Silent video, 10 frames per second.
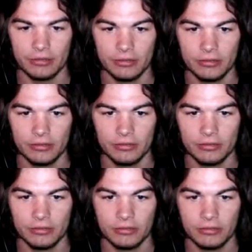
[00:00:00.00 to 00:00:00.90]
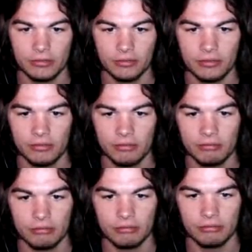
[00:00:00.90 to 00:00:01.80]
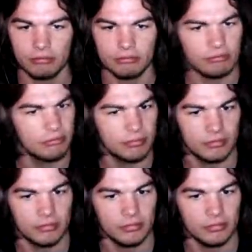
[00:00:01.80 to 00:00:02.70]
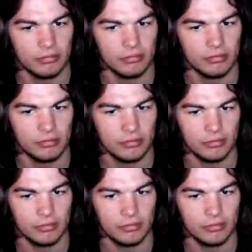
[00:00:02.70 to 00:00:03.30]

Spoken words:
(silence)